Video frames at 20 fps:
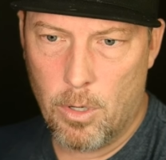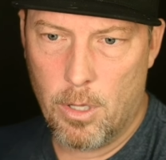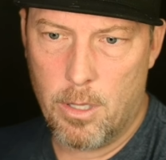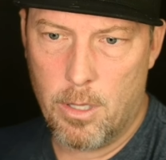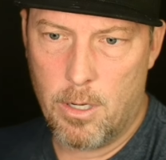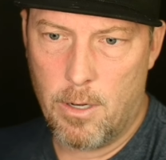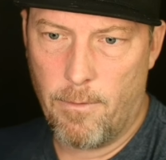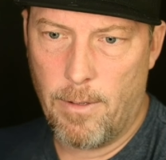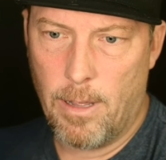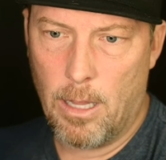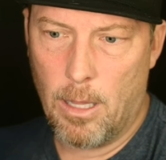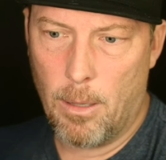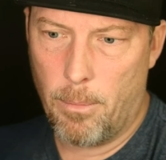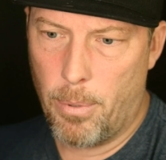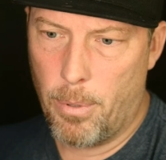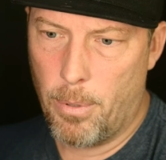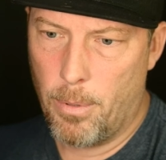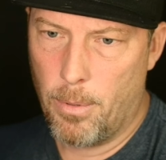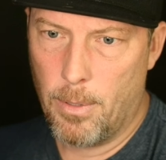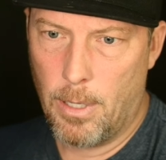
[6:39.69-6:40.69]
to the
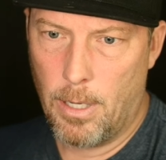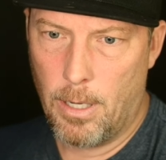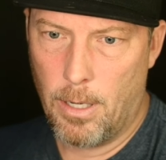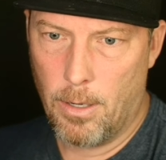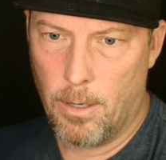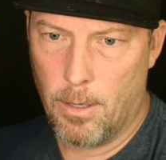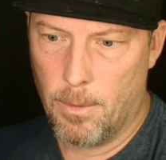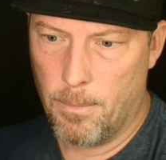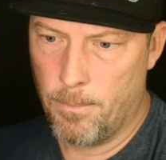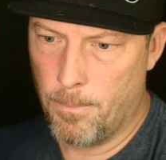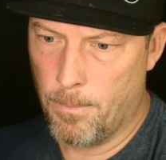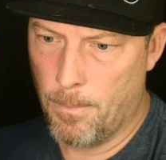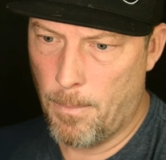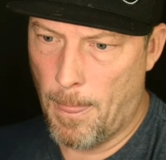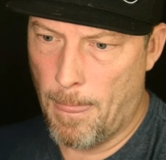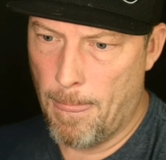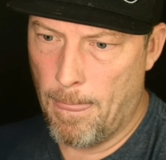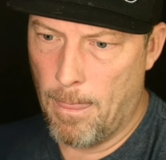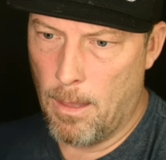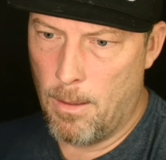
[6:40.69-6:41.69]
develop here.
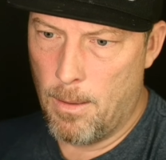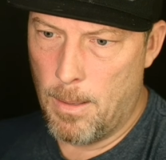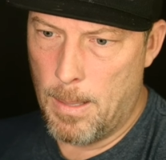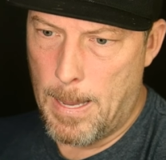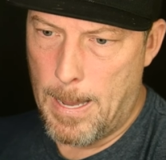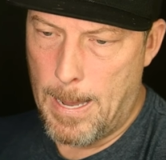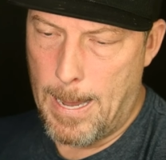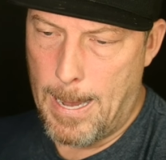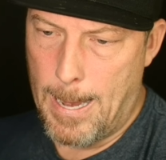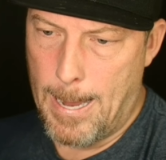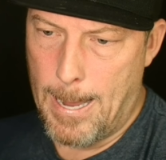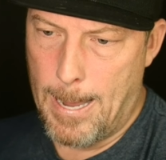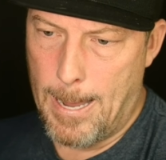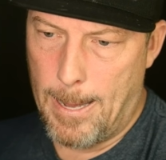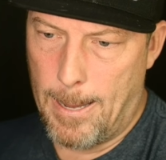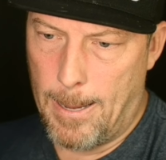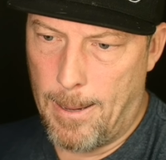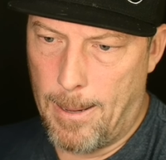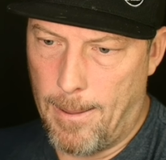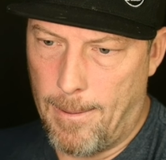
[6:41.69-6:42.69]

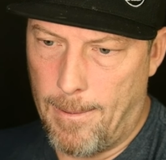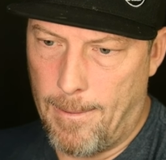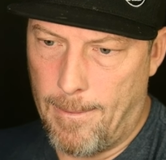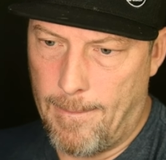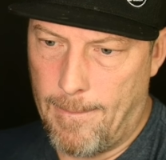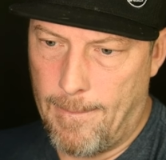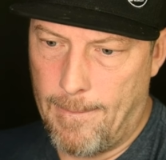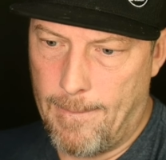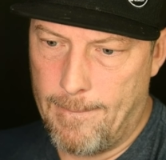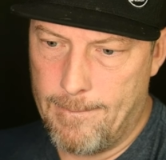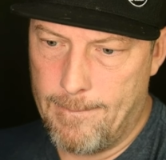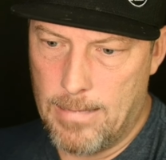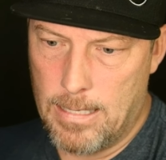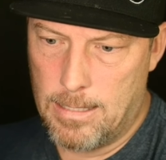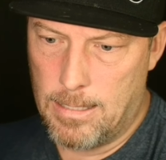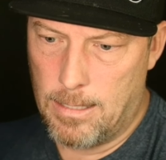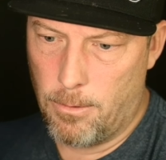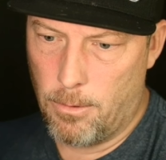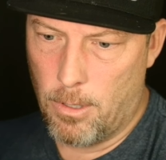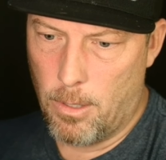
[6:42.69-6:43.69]
And
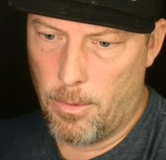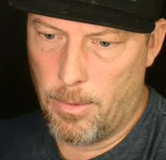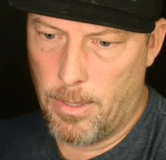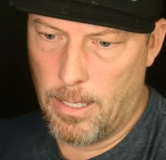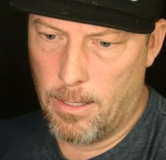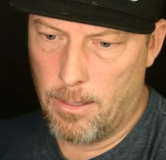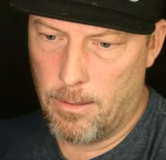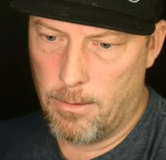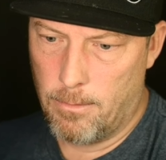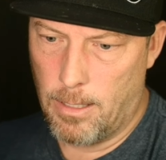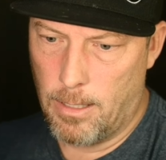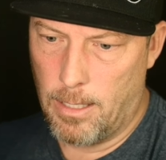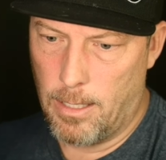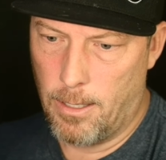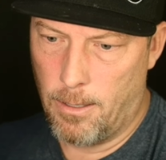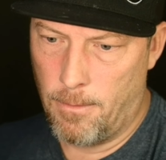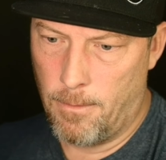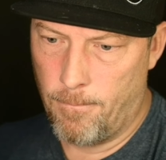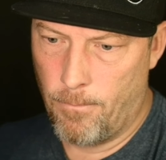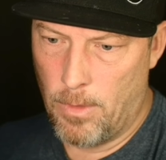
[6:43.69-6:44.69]
let's see, where are we? Right
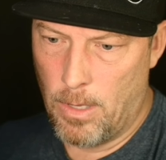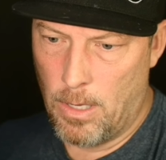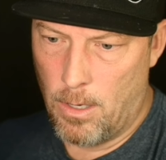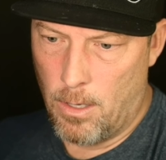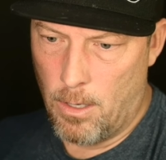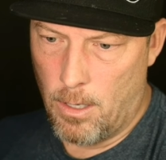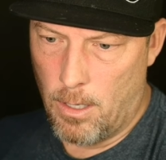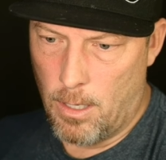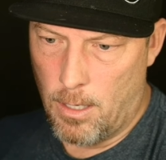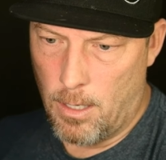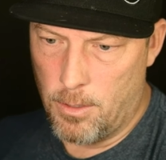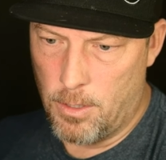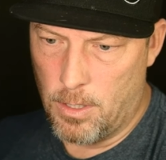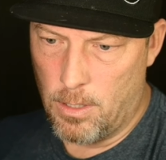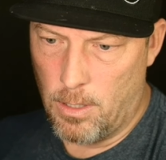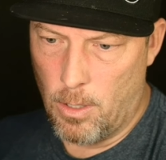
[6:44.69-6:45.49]
here. I'll just